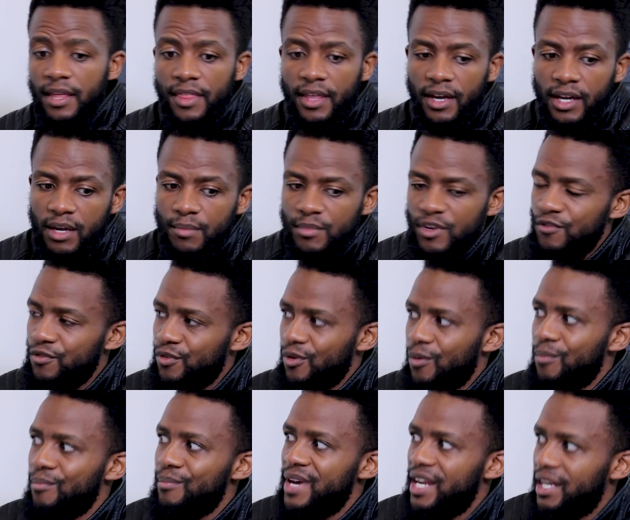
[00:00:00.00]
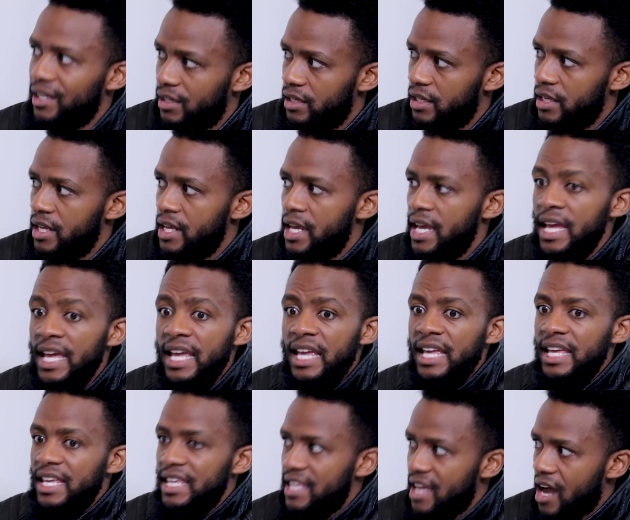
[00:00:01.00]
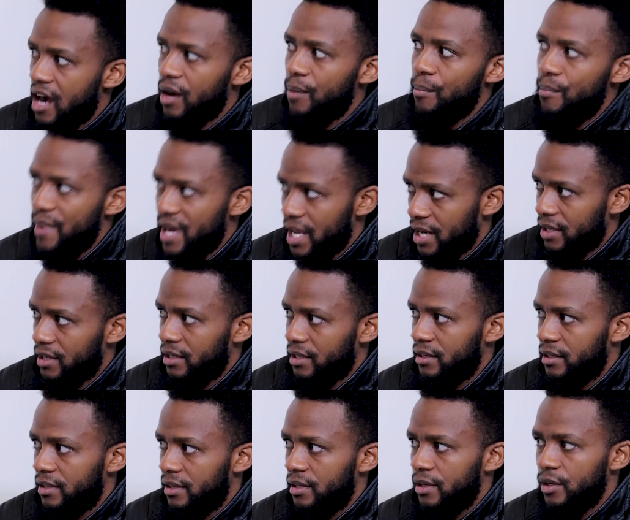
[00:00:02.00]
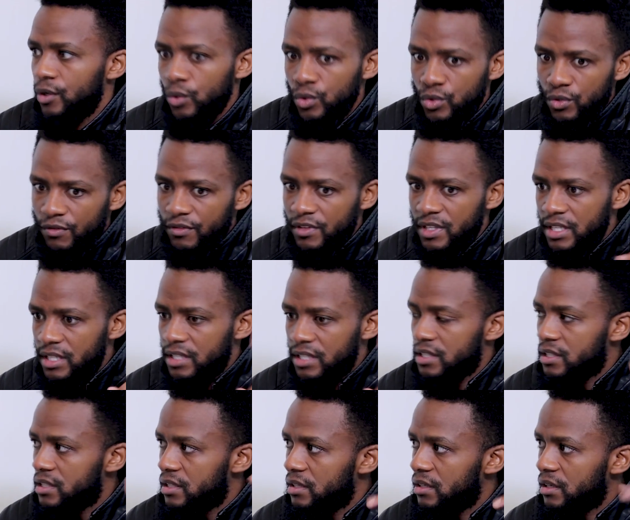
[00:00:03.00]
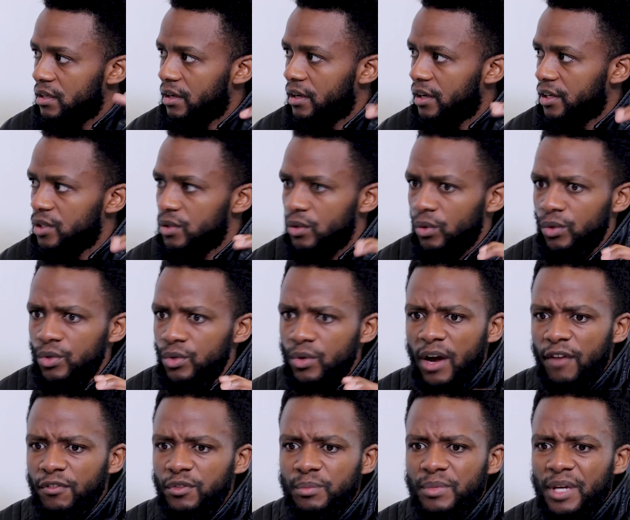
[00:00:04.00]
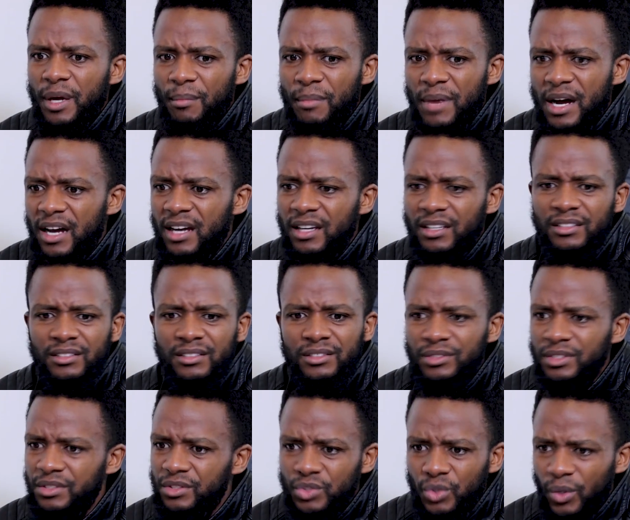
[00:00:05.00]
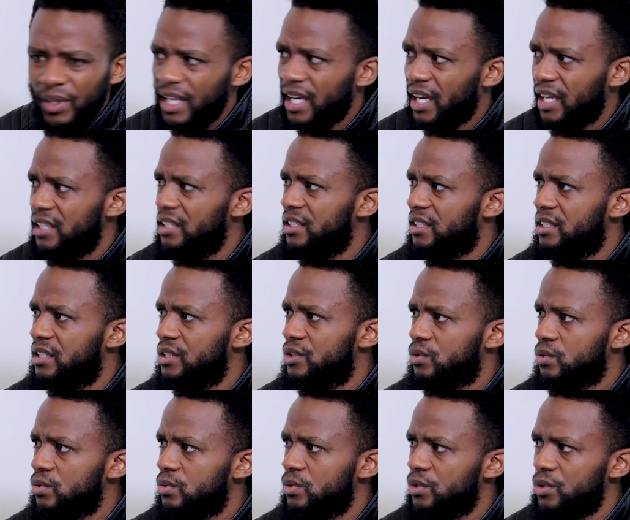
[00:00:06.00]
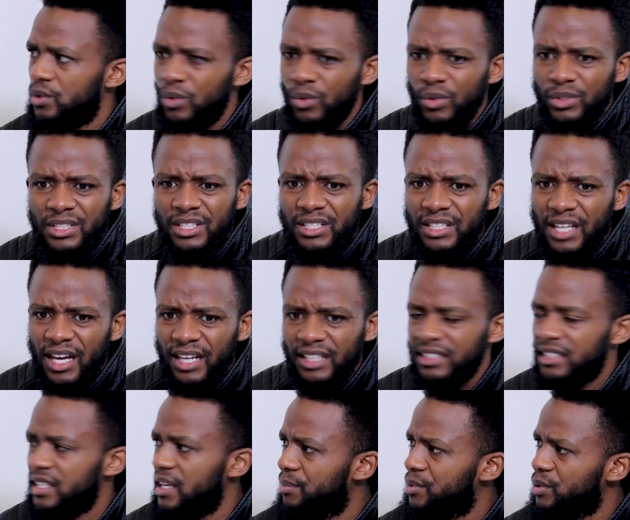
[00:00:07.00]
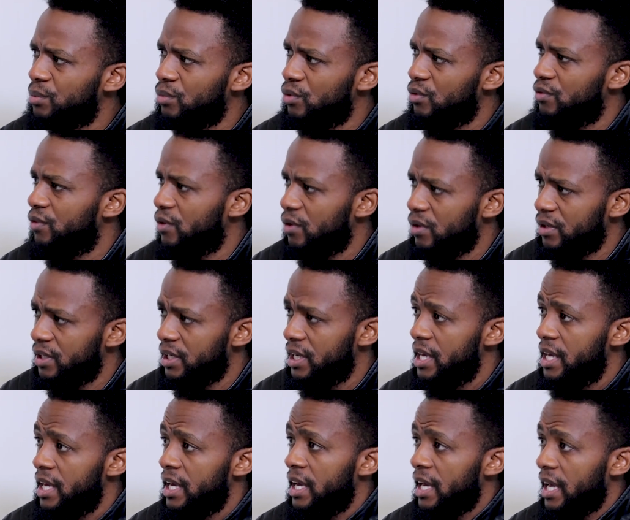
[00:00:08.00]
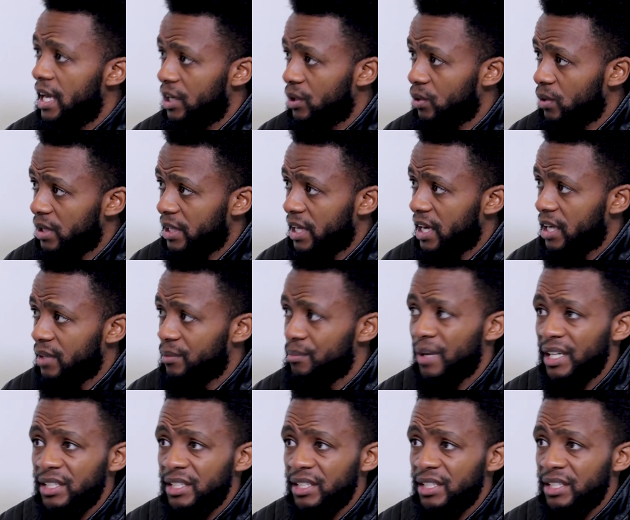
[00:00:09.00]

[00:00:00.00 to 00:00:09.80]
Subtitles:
And they are coming from men, young men, because of this, you know, you have to be a man, jorea hiki tu, you know, just accept, move on, and all that. Yeah.